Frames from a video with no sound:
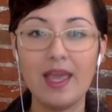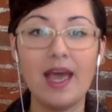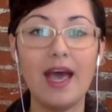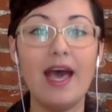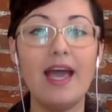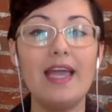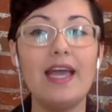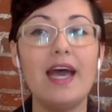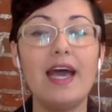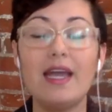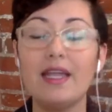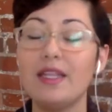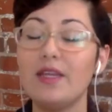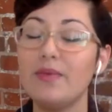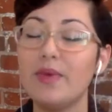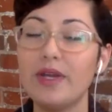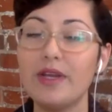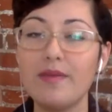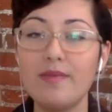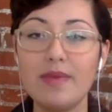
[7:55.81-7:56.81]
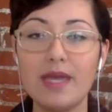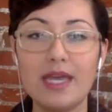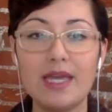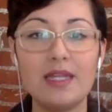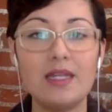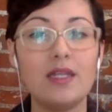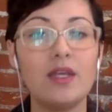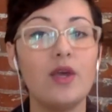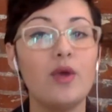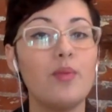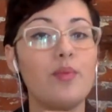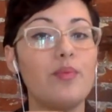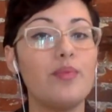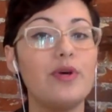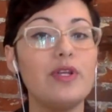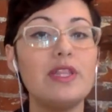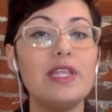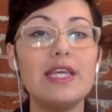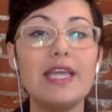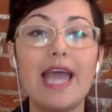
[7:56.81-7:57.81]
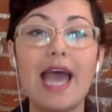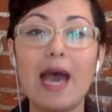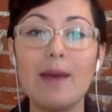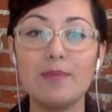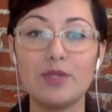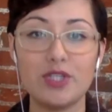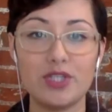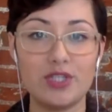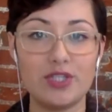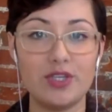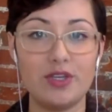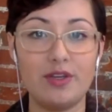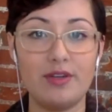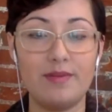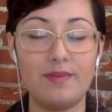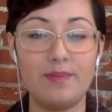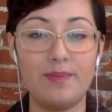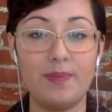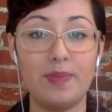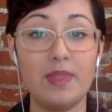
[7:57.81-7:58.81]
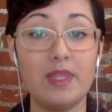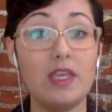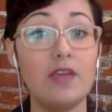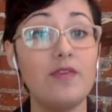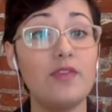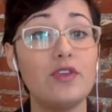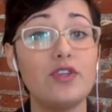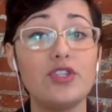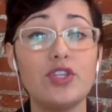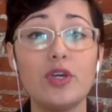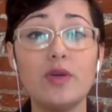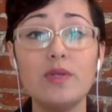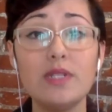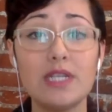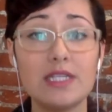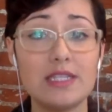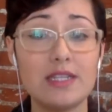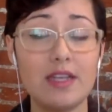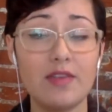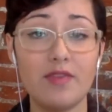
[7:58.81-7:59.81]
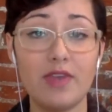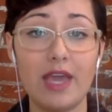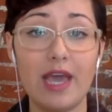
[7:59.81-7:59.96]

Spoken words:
I highly recommend put the captions on. If the show doesn't have